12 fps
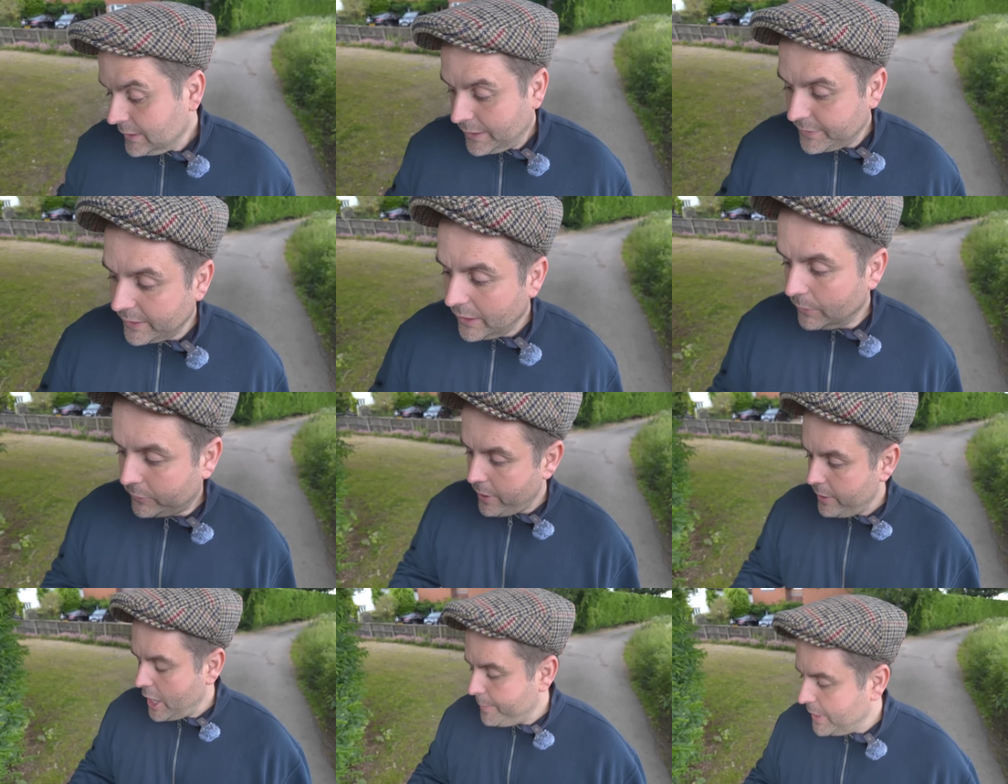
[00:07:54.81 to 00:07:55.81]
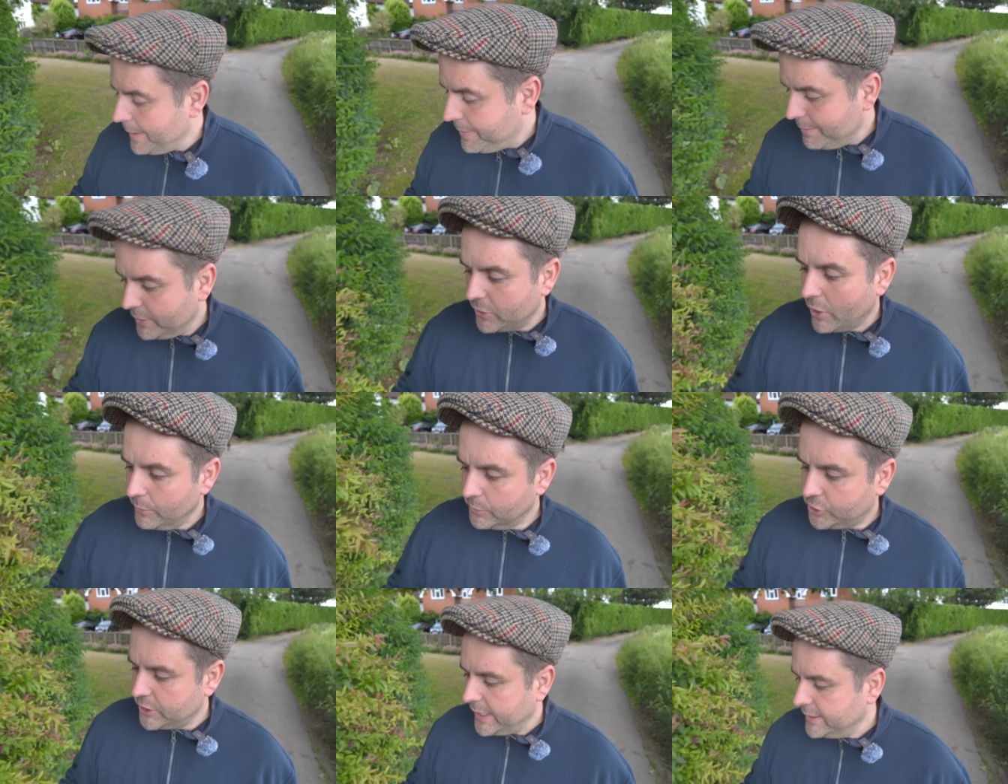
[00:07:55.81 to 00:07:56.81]
I don't know, go and open up a
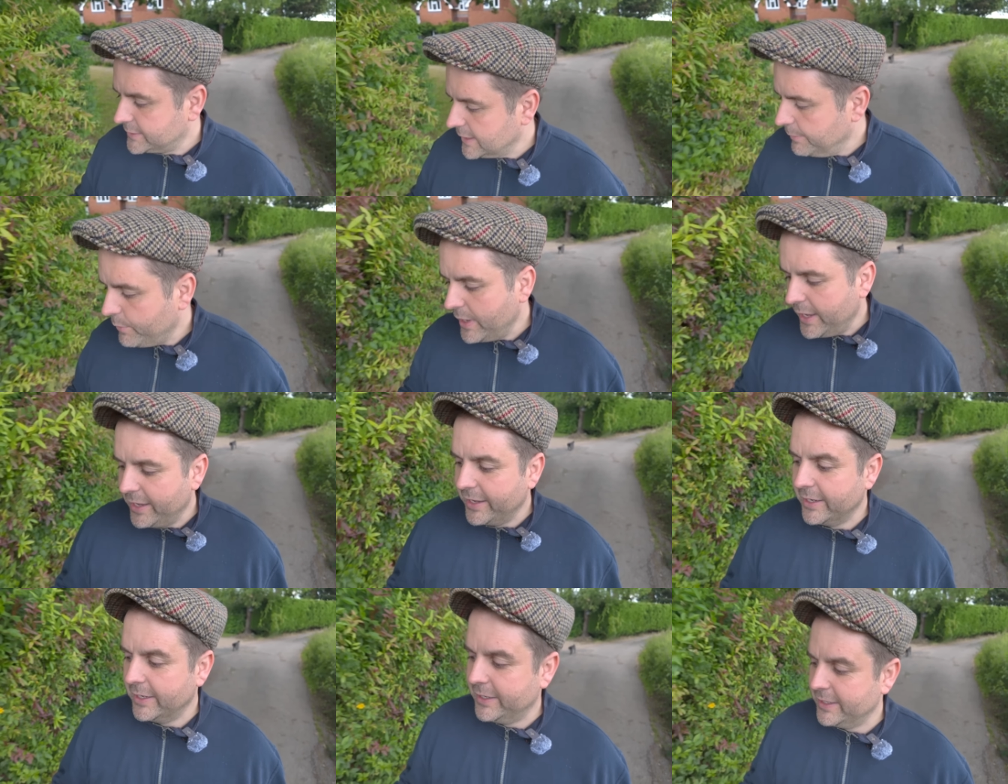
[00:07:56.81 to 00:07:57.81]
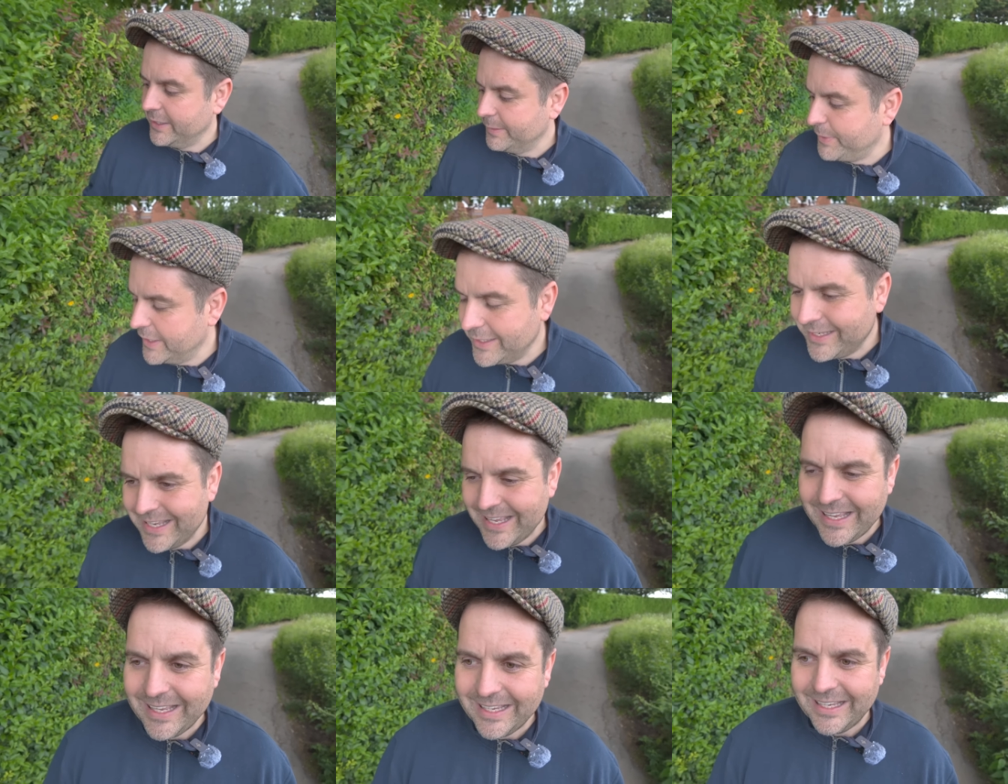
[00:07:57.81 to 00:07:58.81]
McDonald's chain somewhere. But
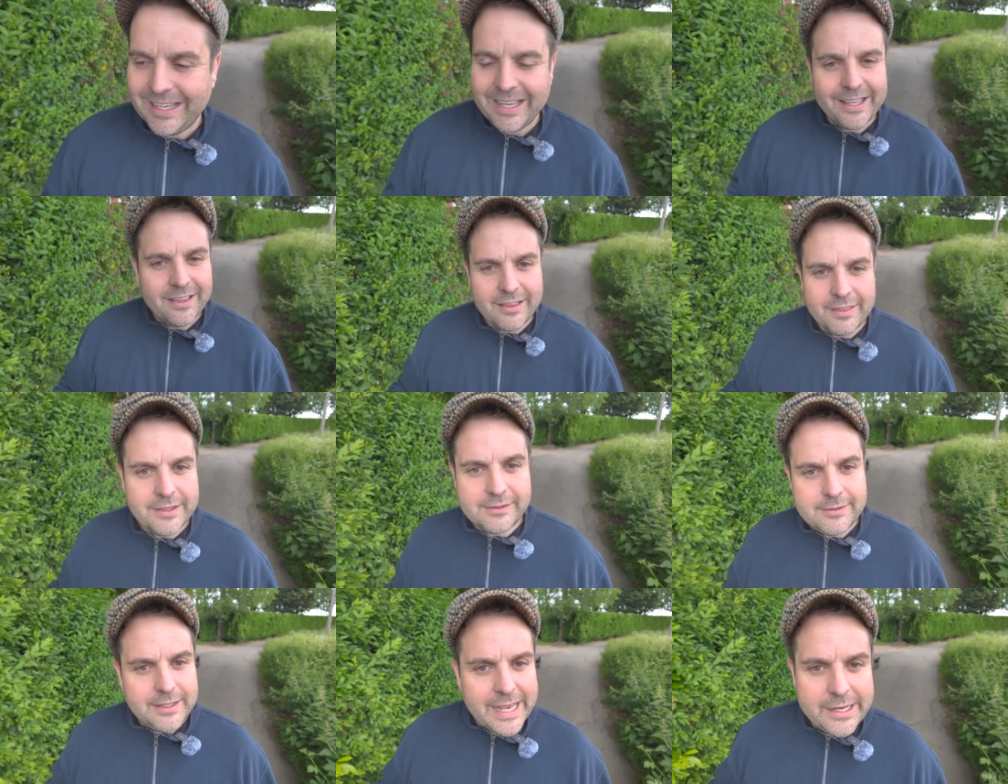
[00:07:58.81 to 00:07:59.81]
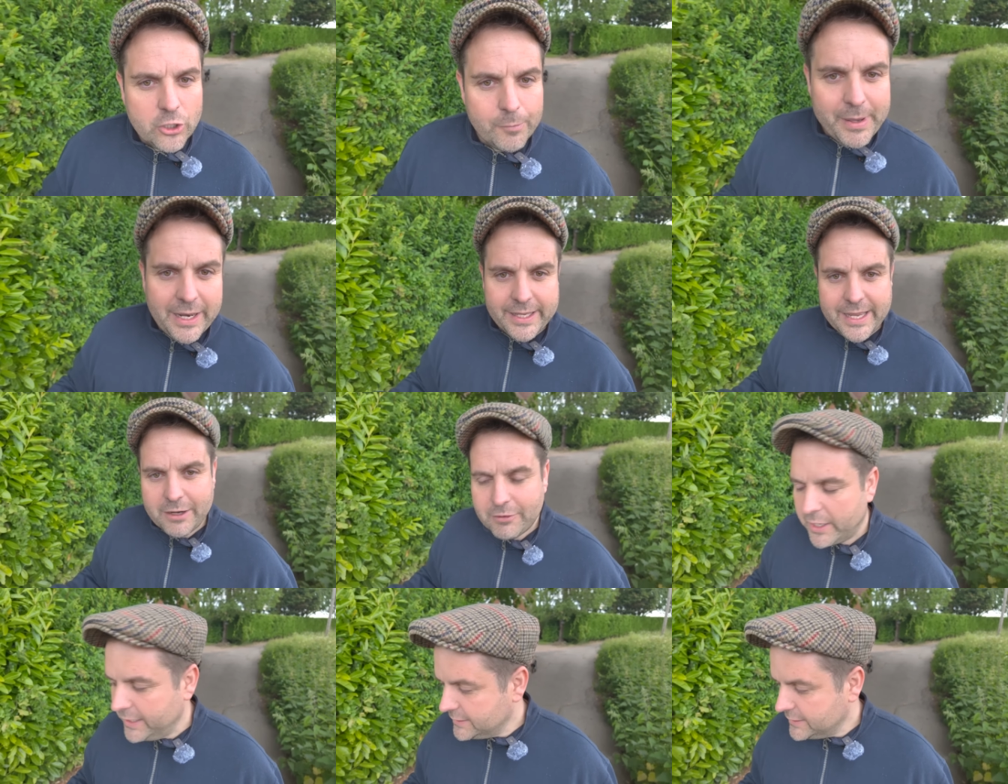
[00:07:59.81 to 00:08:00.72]
the, the Ndombele era